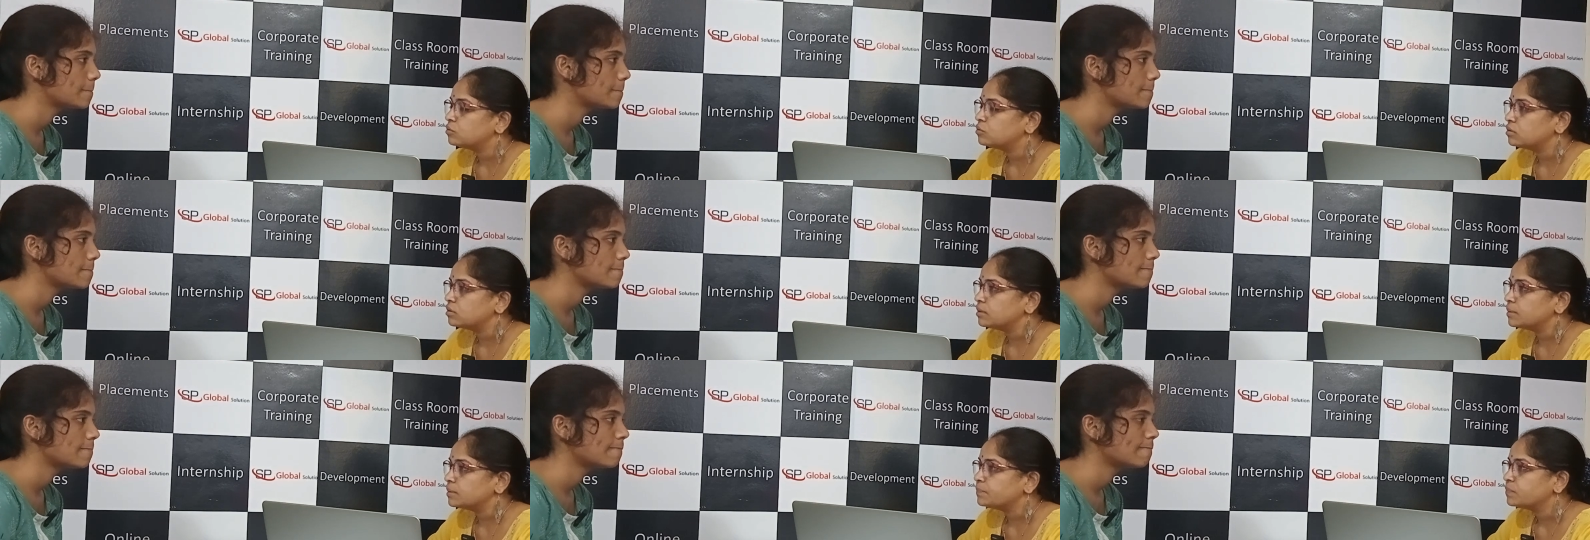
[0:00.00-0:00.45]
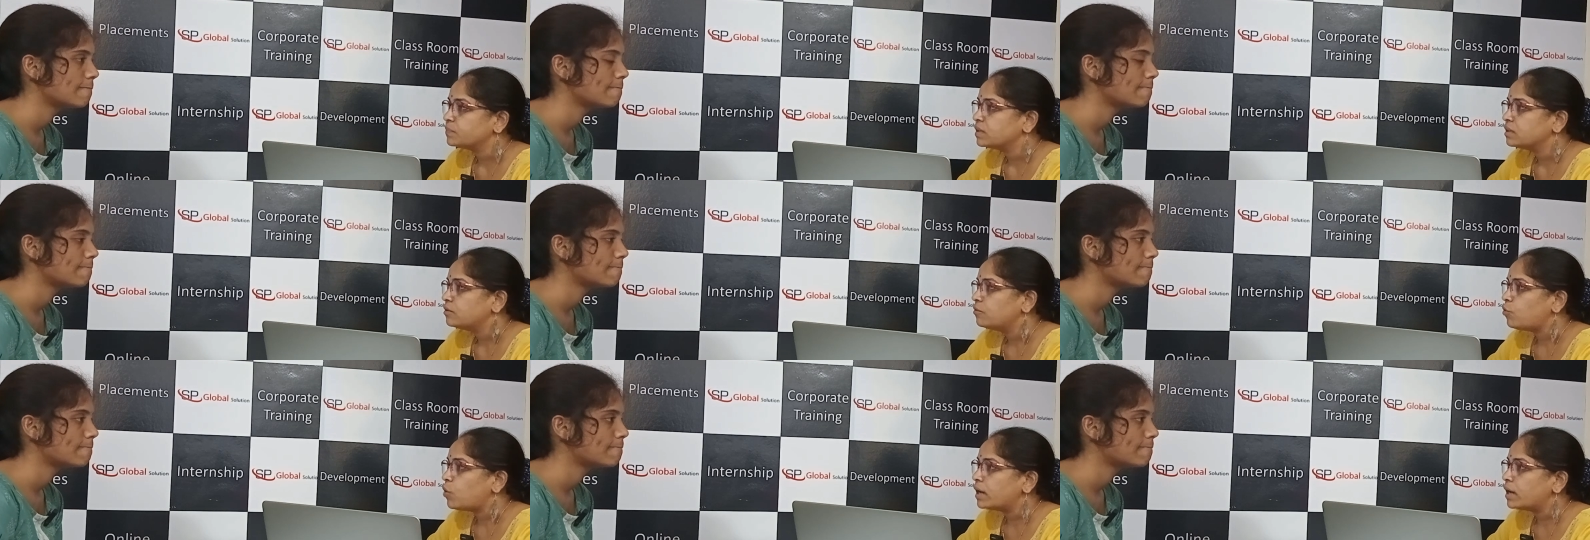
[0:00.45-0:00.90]
Speaker 1: Okay.
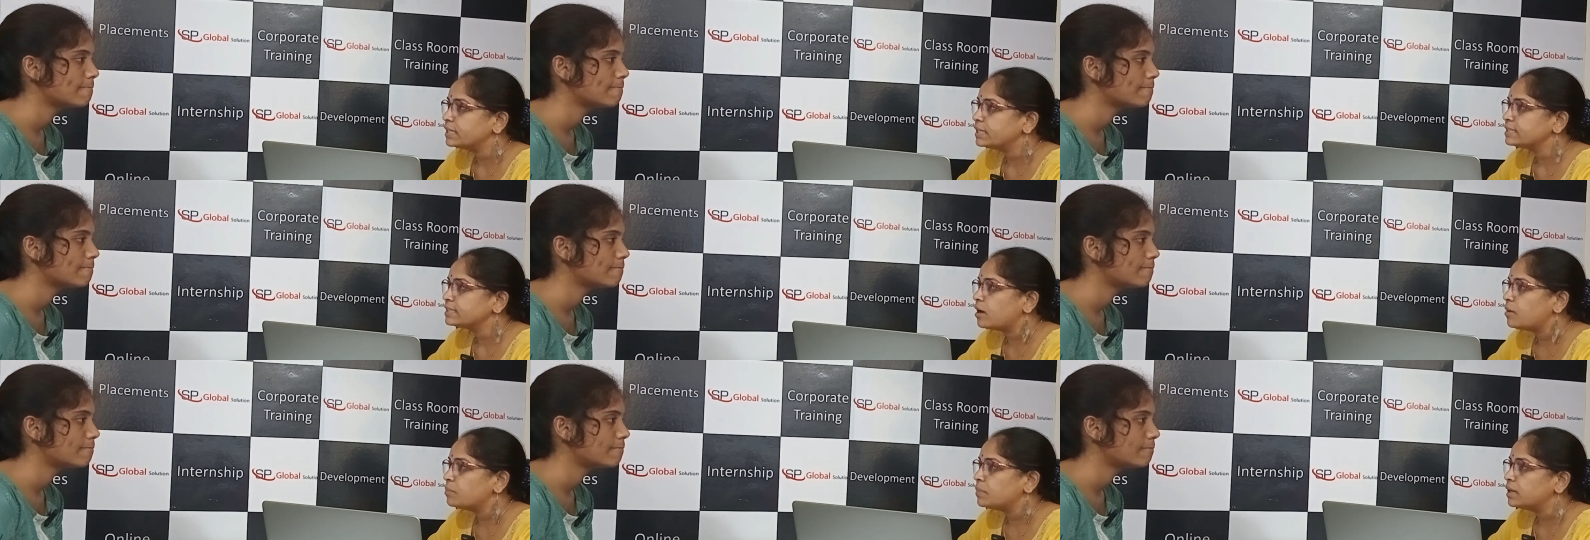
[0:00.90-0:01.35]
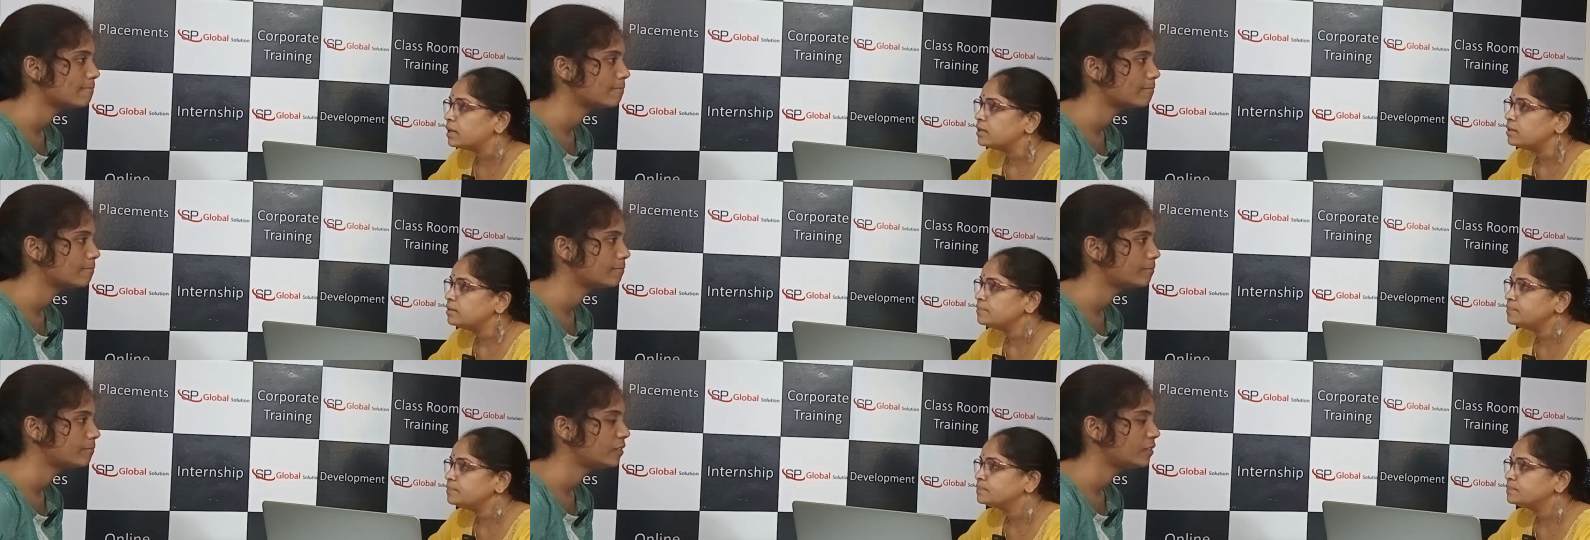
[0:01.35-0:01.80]
What is
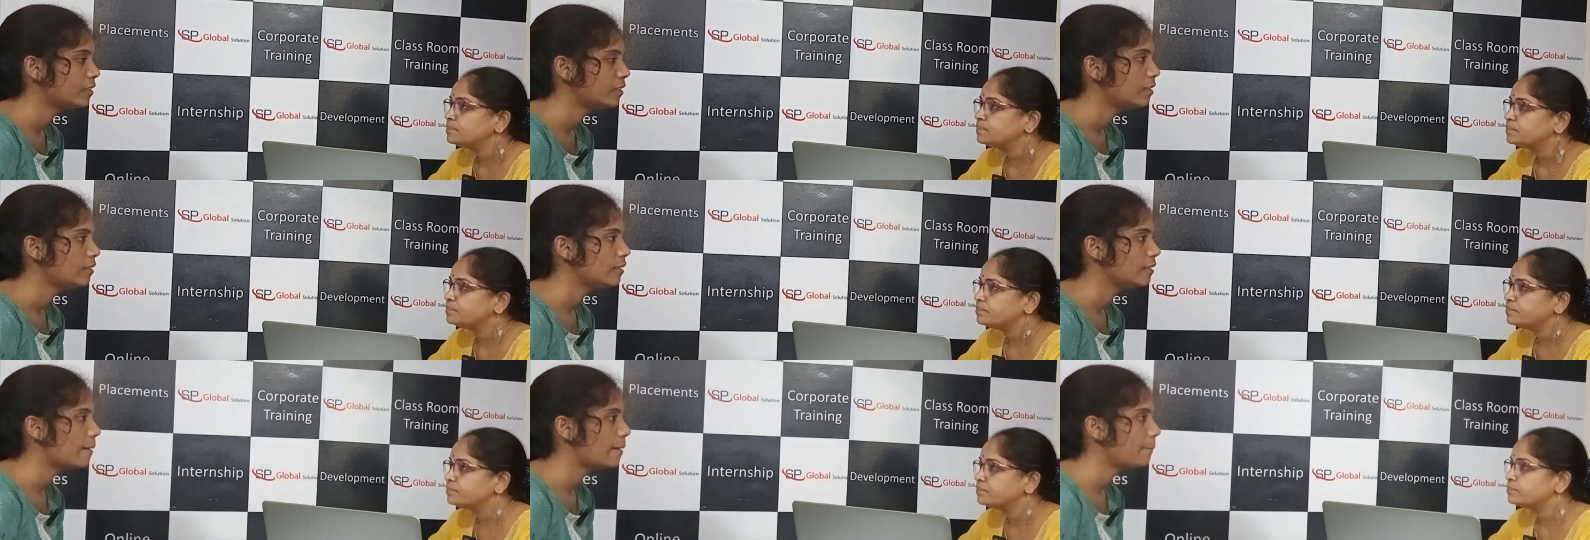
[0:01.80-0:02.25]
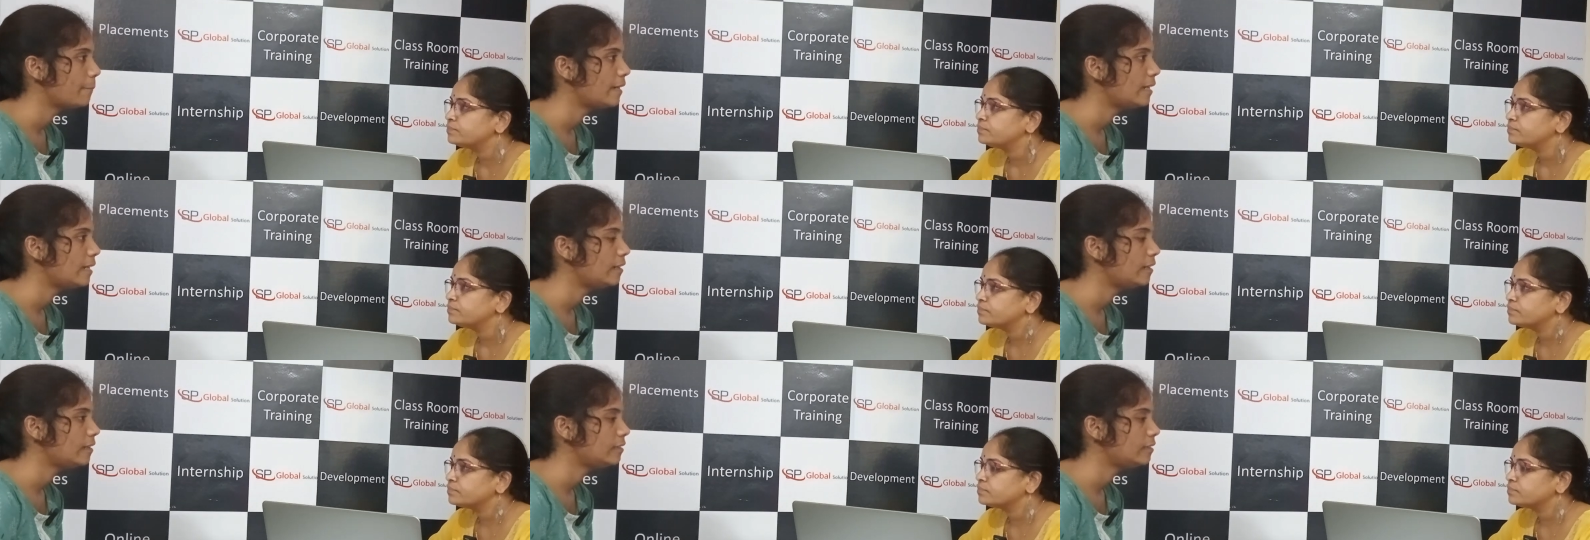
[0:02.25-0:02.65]
compiler? Compiler